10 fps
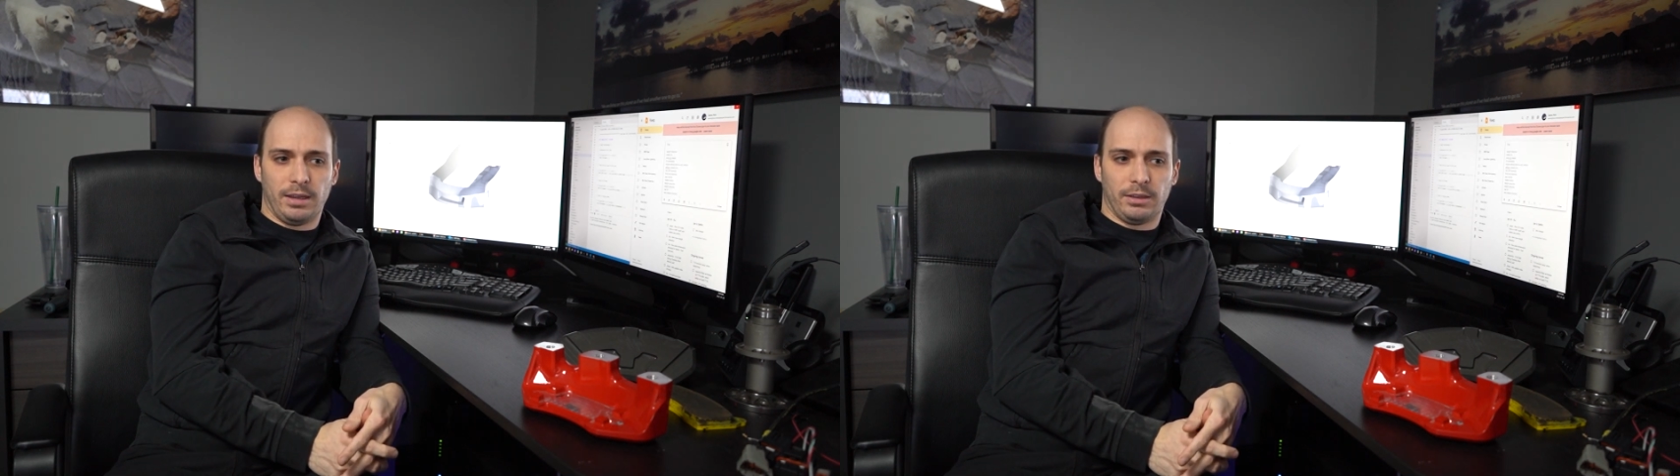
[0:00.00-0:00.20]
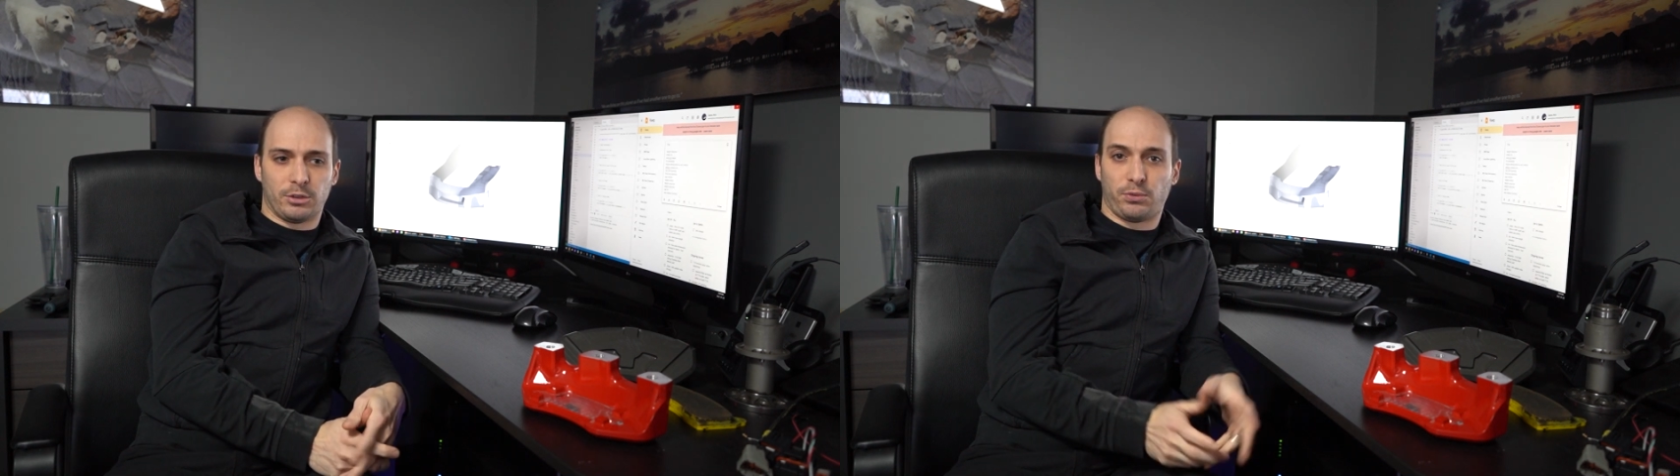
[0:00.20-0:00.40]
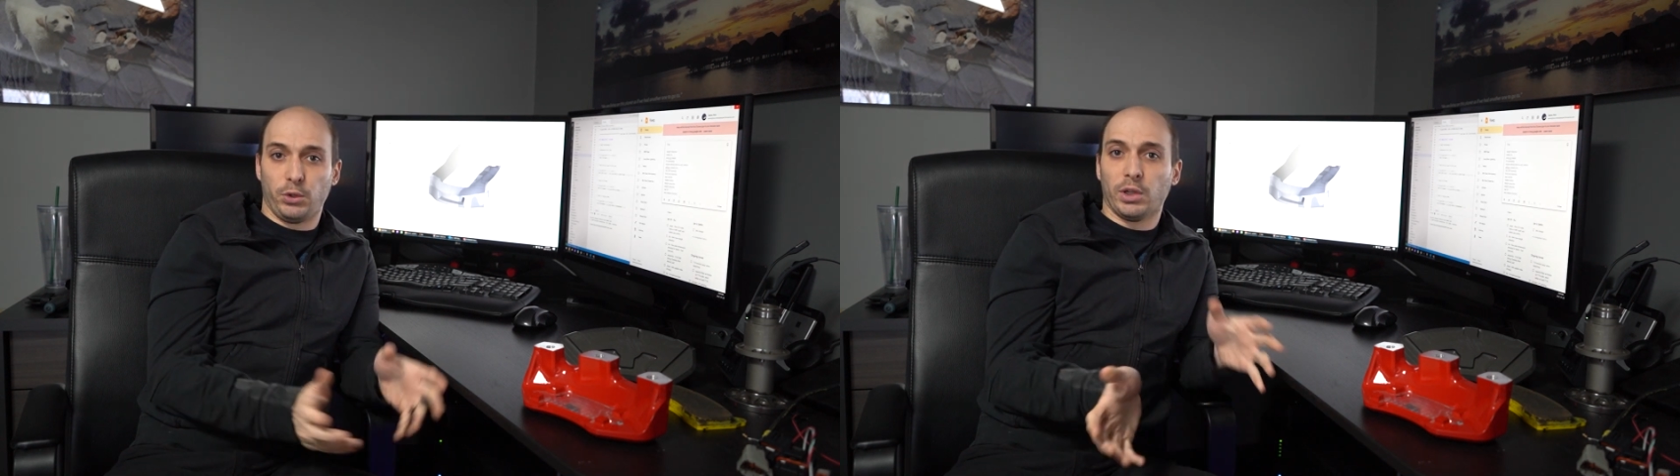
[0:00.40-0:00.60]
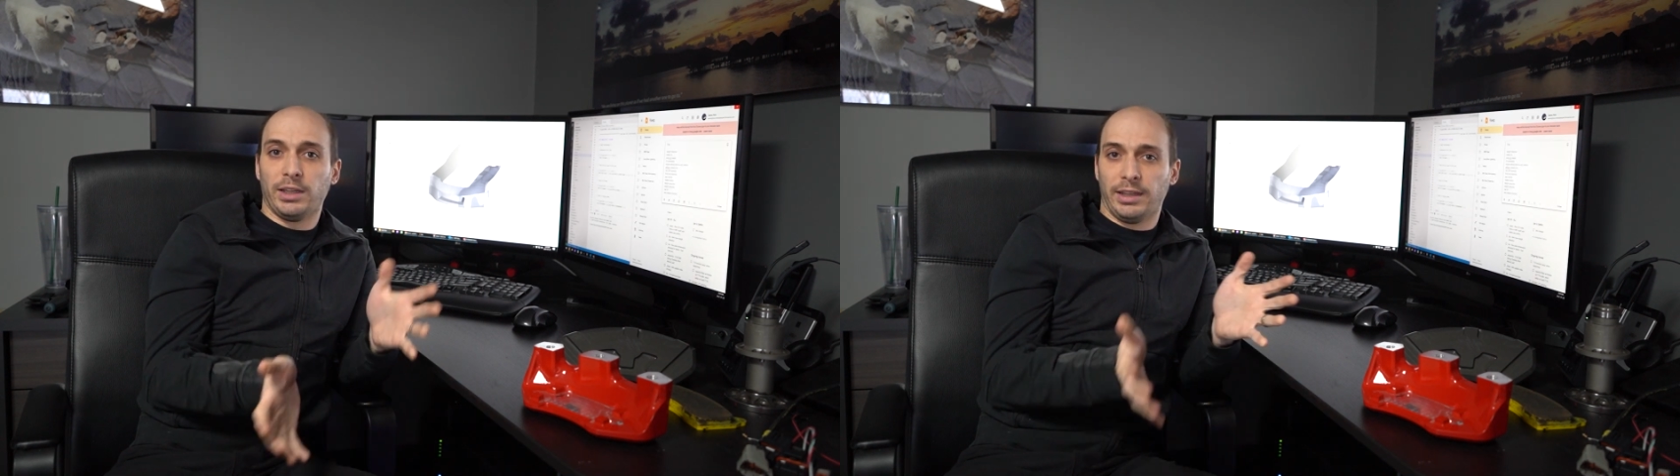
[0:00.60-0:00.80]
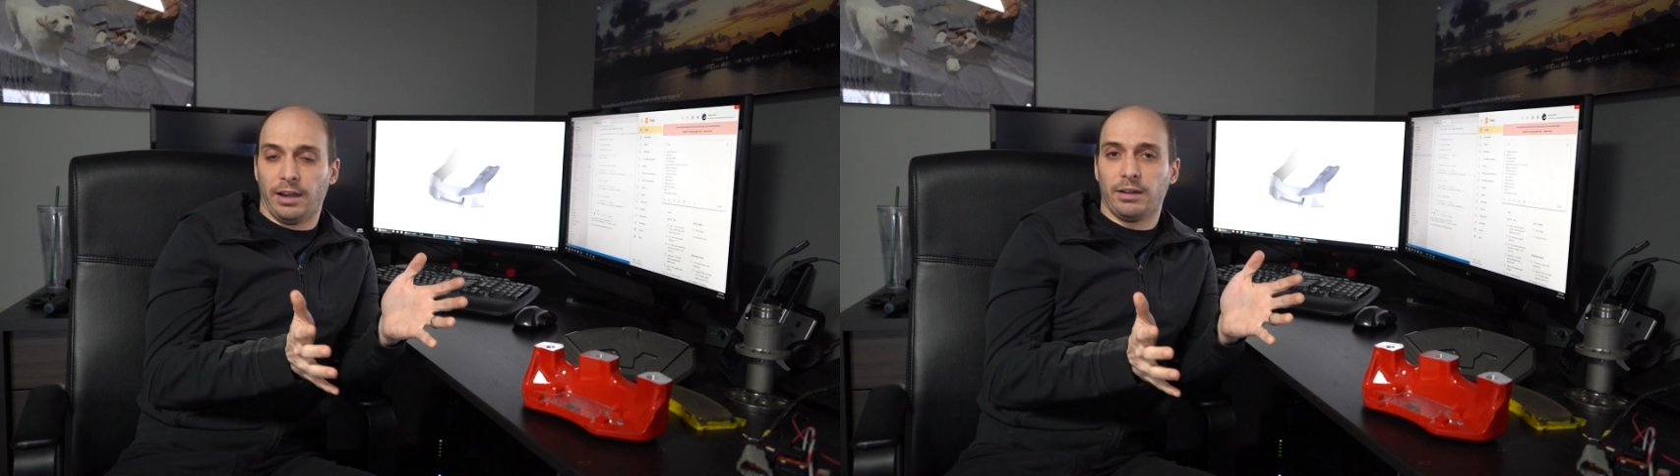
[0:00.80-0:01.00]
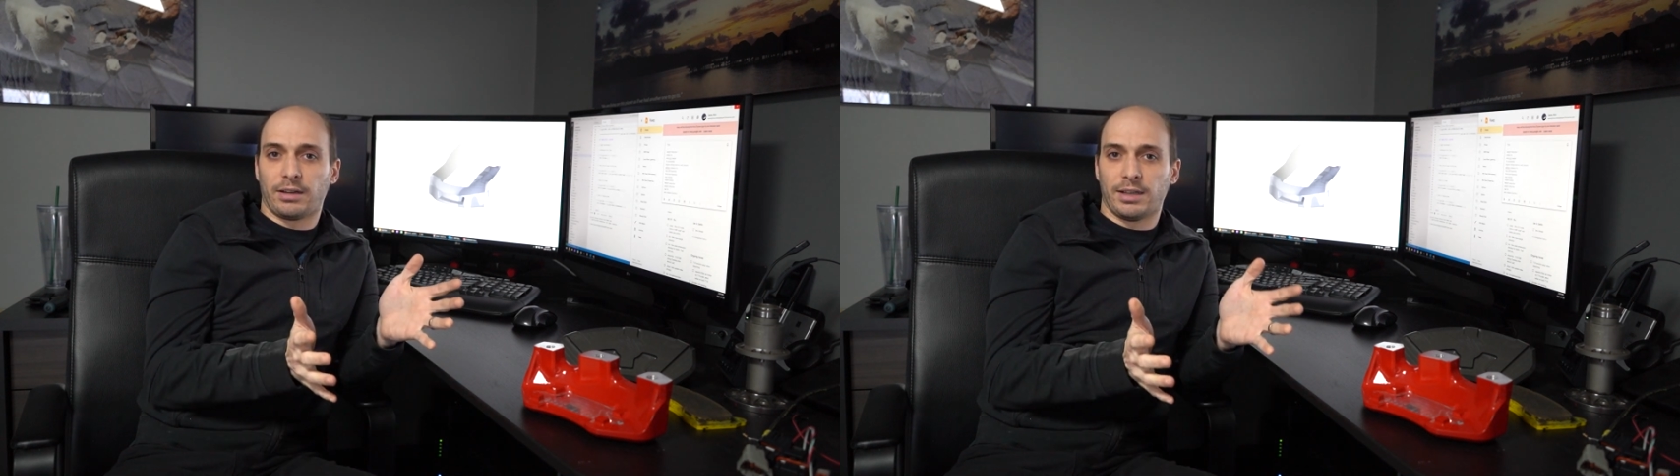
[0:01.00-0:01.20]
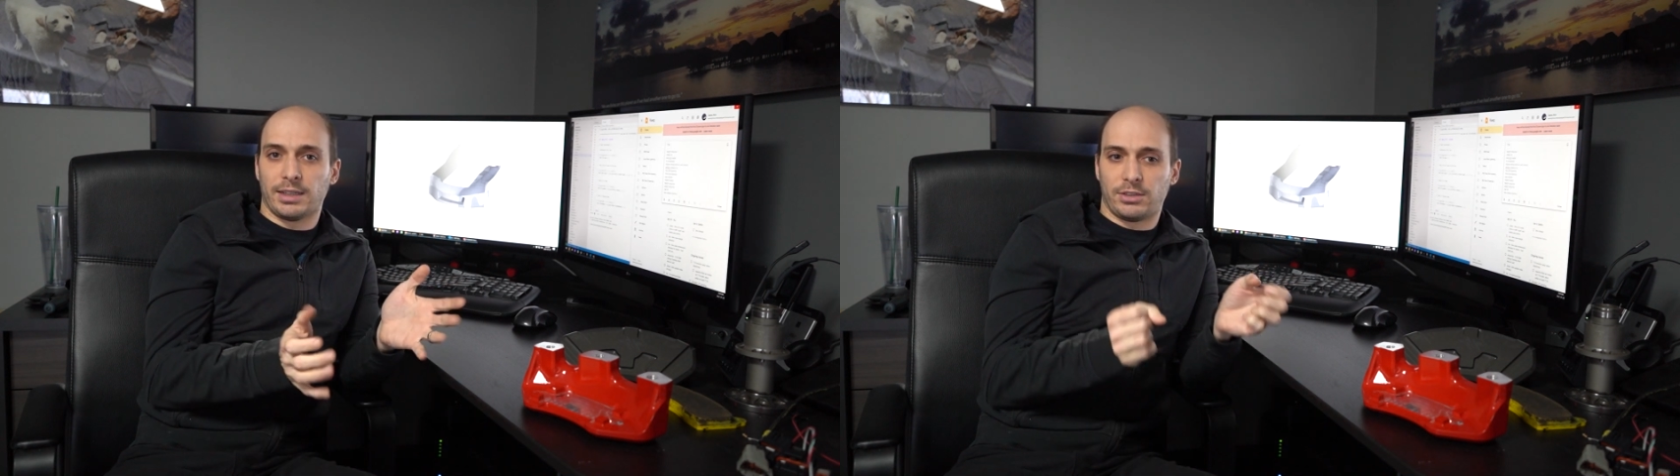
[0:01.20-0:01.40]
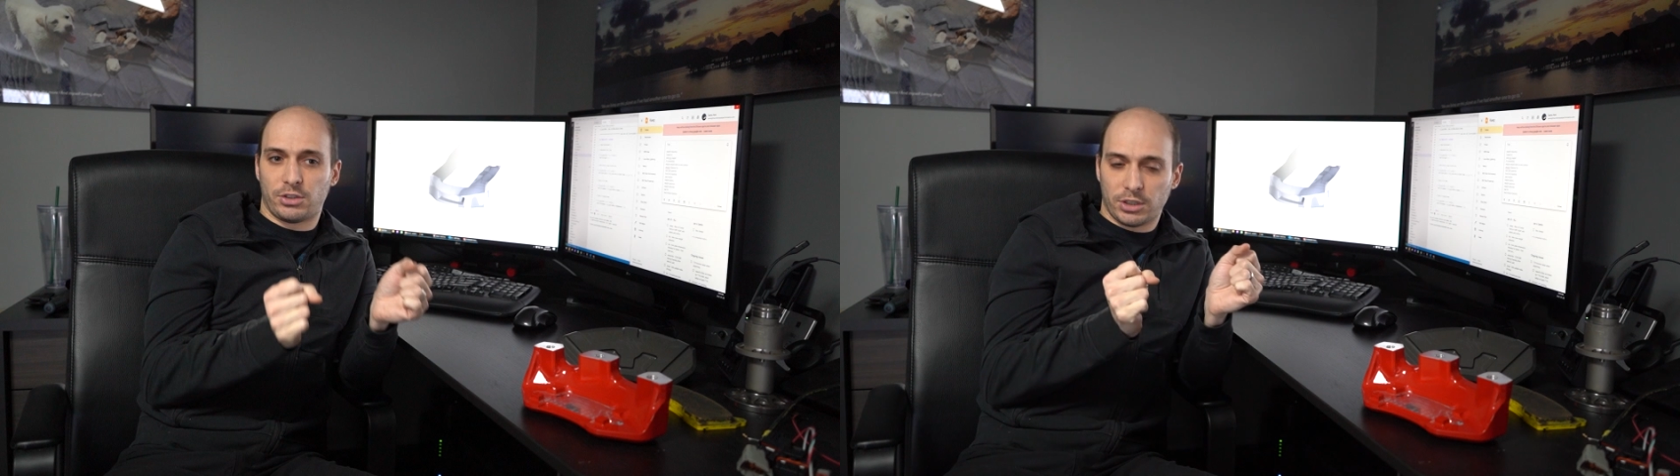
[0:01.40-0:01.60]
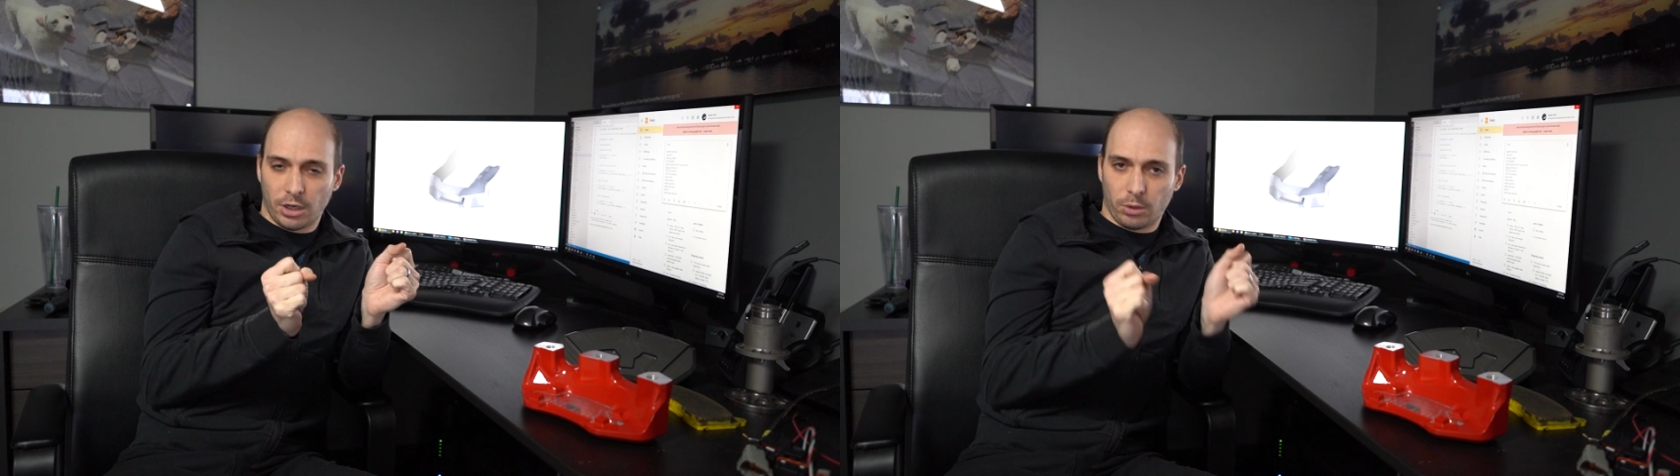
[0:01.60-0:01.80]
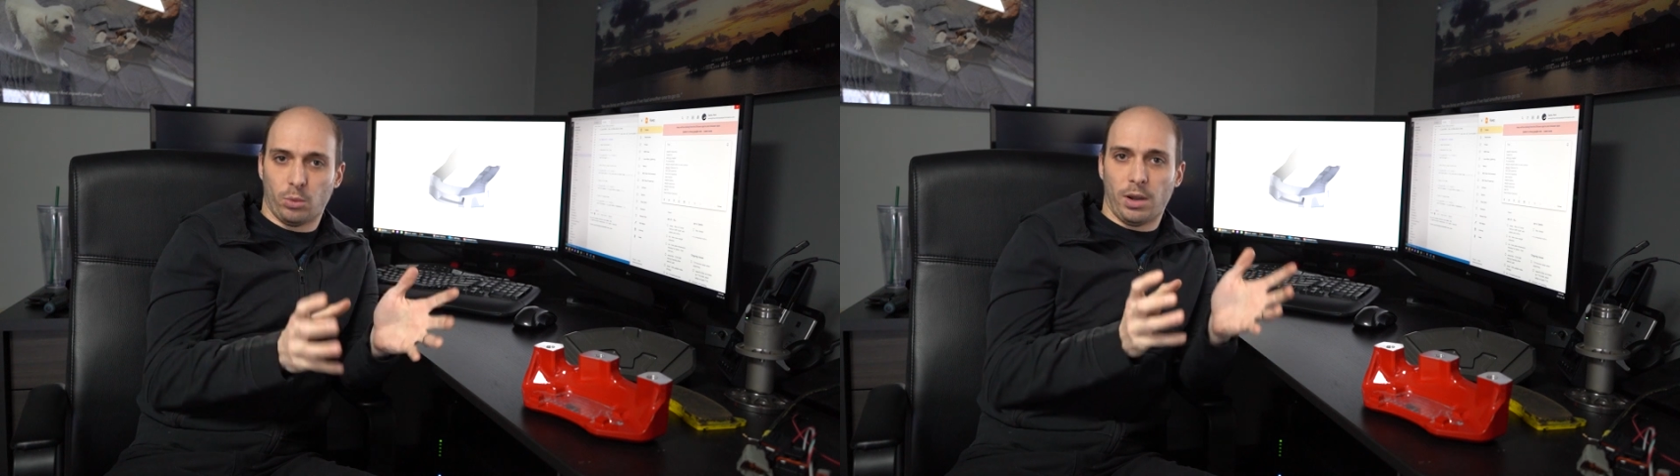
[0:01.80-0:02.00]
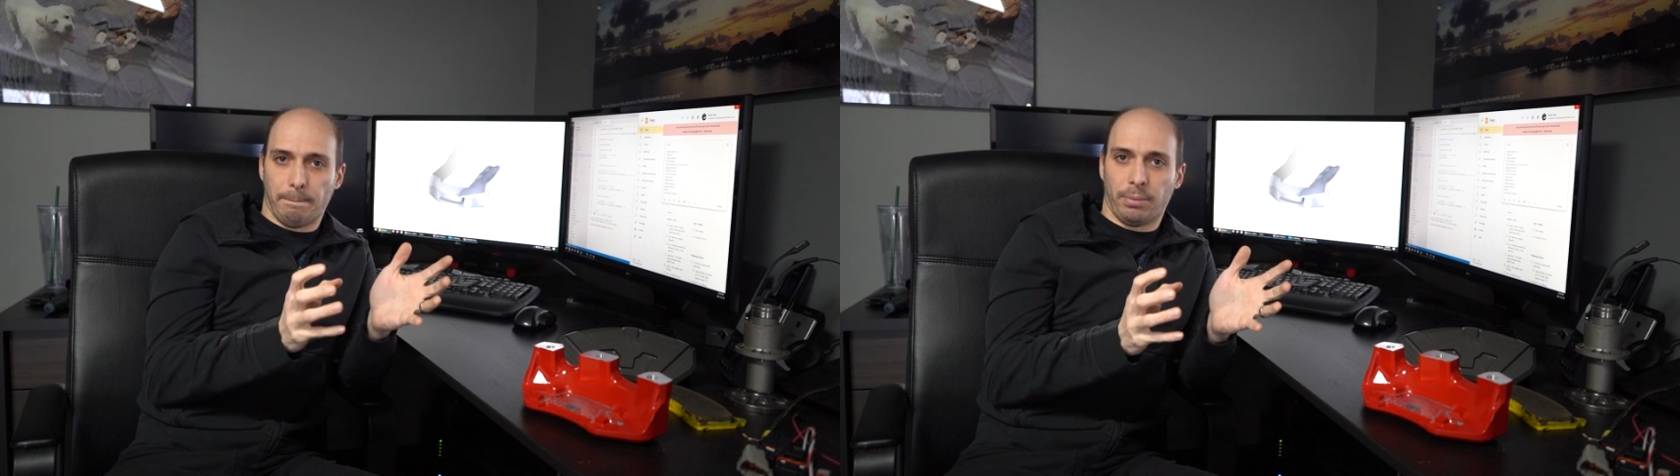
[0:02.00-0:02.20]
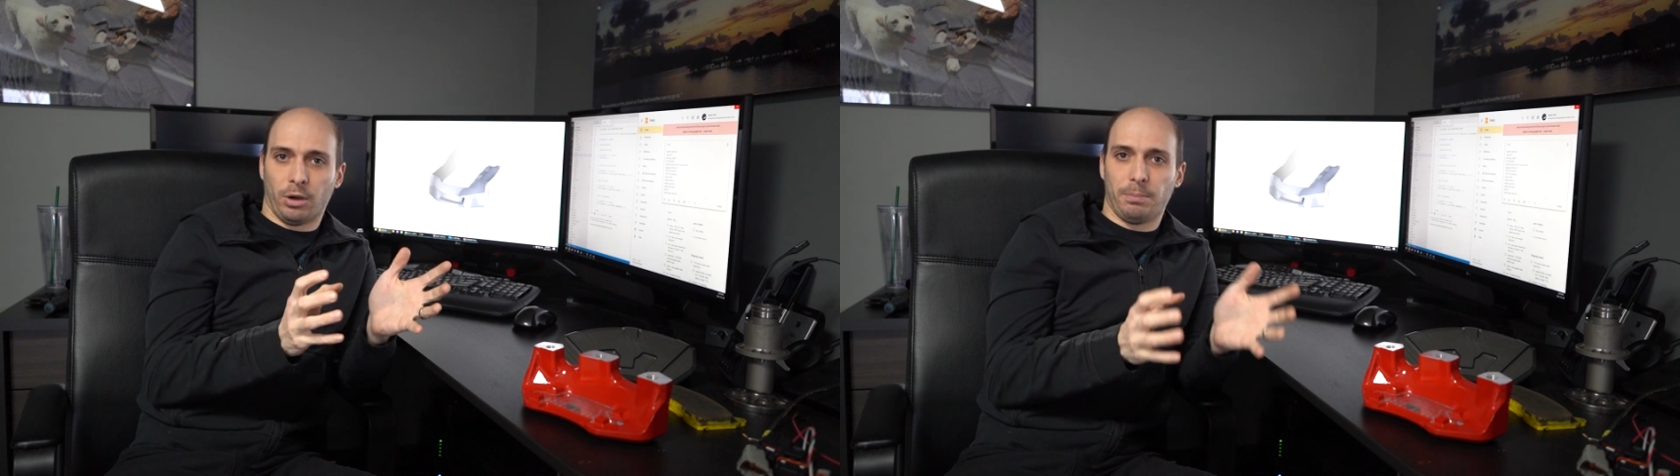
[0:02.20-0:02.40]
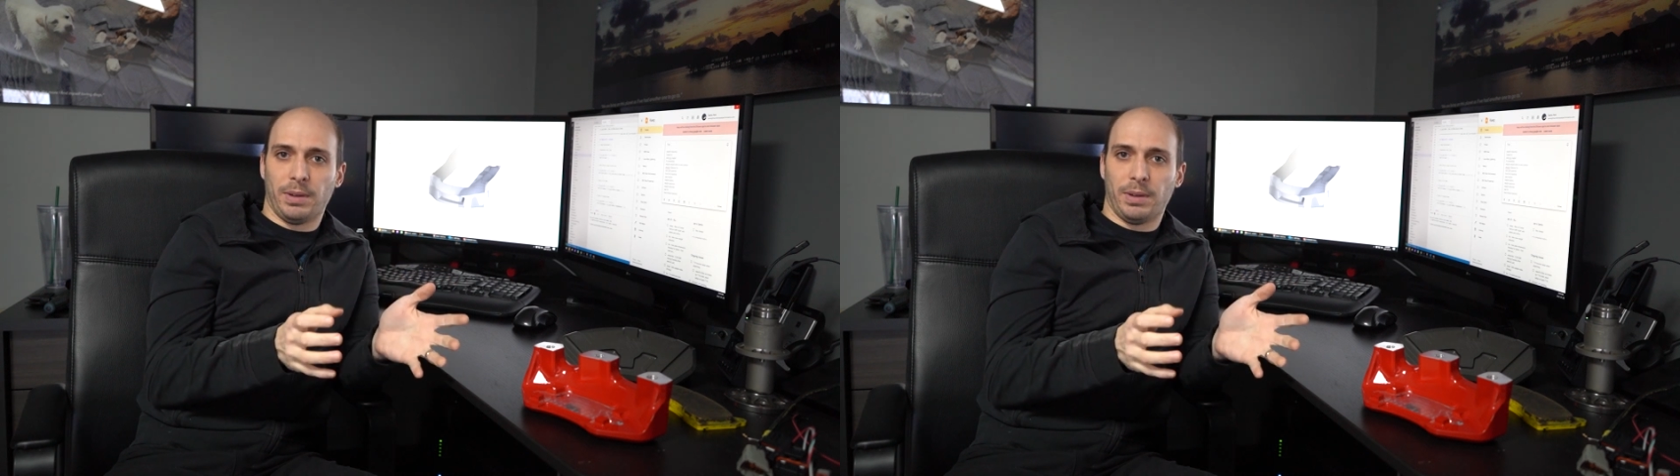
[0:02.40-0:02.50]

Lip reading: There's fuel in there because it's just a 1 burp